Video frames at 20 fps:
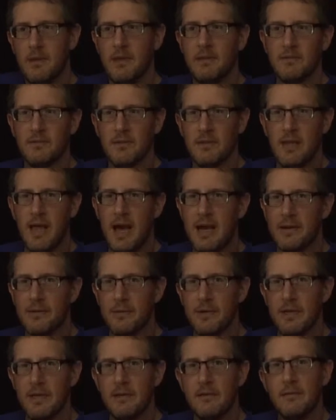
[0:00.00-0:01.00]
it's a
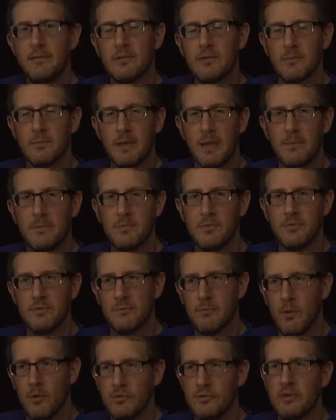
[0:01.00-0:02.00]
lottery. Sometimes,
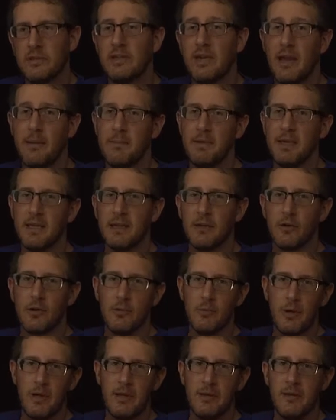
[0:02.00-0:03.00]
most of the time, you get a
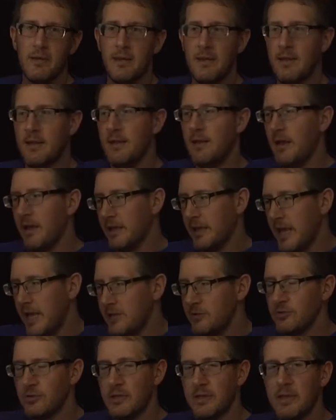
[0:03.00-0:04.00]
good one.
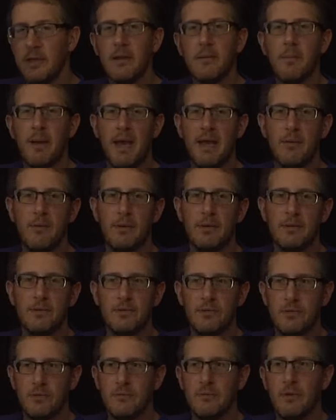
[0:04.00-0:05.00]
Occasionally, you get a bad one,
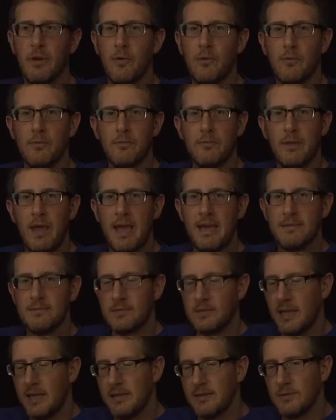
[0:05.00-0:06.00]
so don't
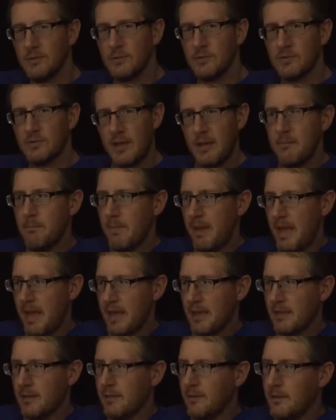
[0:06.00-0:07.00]
hesitate to send
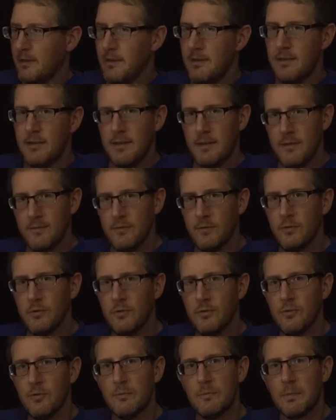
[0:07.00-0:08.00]
back if you
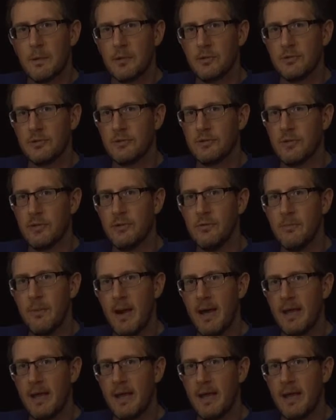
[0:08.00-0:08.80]
do purchase a new